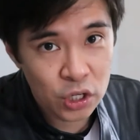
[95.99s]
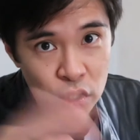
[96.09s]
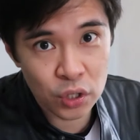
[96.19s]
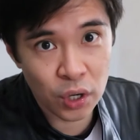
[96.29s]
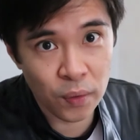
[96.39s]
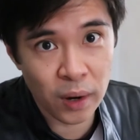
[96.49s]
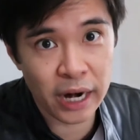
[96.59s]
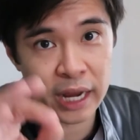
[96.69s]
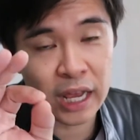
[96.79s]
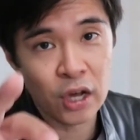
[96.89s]
So don't
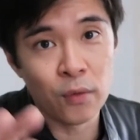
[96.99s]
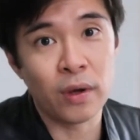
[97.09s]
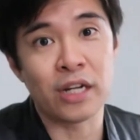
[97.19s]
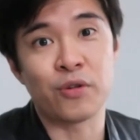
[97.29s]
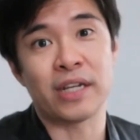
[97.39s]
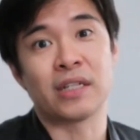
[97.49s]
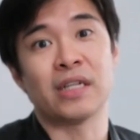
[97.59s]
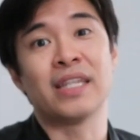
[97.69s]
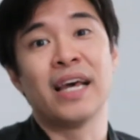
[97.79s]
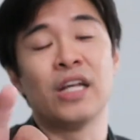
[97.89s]
worry, we'll address
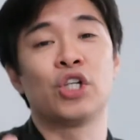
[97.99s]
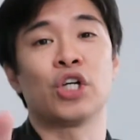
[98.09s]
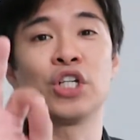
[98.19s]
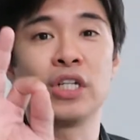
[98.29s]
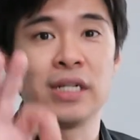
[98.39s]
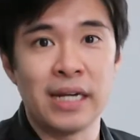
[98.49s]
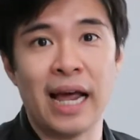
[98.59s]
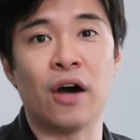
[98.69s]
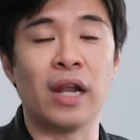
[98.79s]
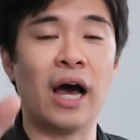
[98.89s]
that just
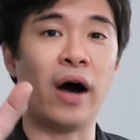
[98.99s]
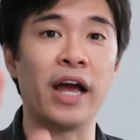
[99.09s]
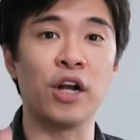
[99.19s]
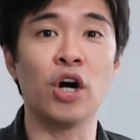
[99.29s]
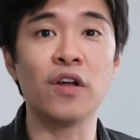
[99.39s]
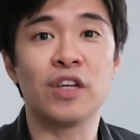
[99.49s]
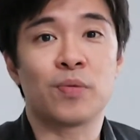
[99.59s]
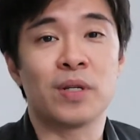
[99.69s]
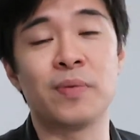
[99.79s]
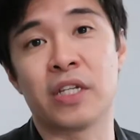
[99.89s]
now. Now, I know this
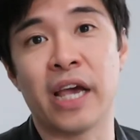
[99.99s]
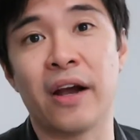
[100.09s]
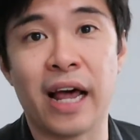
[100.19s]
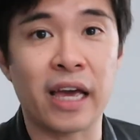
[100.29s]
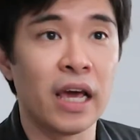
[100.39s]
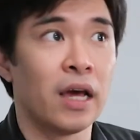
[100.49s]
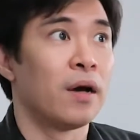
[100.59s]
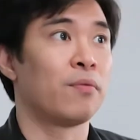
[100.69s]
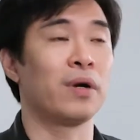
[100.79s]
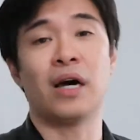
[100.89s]
must be scary. Like,
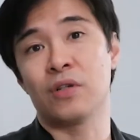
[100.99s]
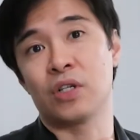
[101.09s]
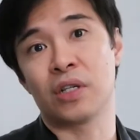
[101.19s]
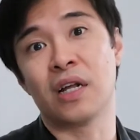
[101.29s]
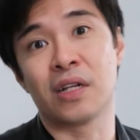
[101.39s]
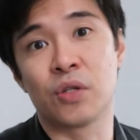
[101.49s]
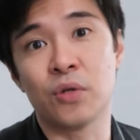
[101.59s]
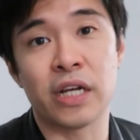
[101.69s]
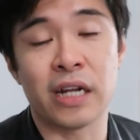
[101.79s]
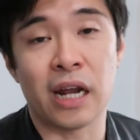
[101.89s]
when I was still a
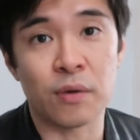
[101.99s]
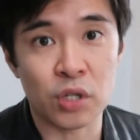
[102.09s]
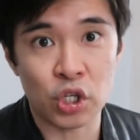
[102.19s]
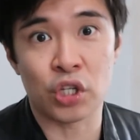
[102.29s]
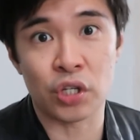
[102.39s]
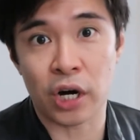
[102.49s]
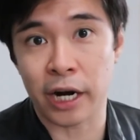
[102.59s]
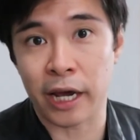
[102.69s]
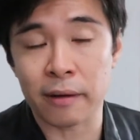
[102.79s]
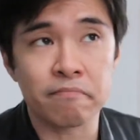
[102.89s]
student and I was just
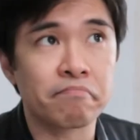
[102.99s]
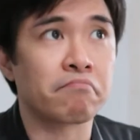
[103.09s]
starting,